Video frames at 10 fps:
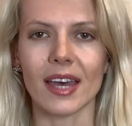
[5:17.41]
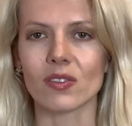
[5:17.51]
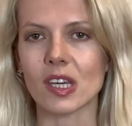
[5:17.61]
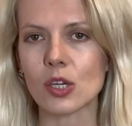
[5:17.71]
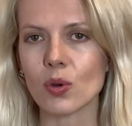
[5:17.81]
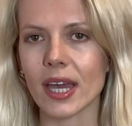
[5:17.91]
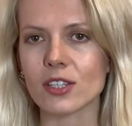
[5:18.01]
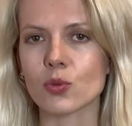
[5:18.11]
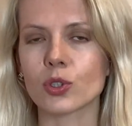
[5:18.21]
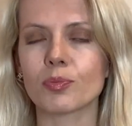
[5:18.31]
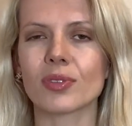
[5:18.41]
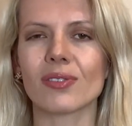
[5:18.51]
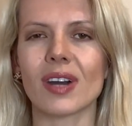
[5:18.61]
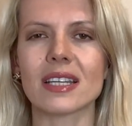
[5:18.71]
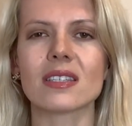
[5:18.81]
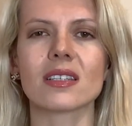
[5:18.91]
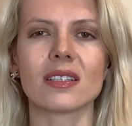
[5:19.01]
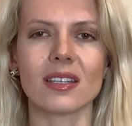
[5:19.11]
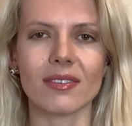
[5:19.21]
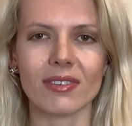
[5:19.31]
and the US would provide
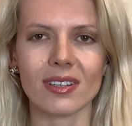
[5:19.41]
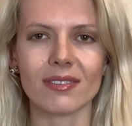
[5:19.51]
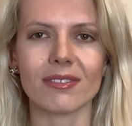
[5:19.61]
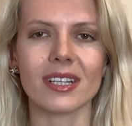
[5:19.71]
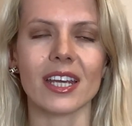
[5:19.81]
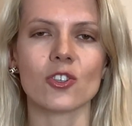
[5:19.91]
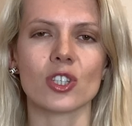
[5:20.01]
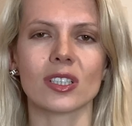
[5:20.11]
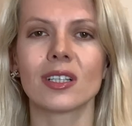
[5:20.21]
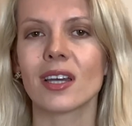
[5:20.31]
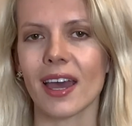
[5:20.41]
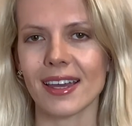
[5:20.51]
significant financial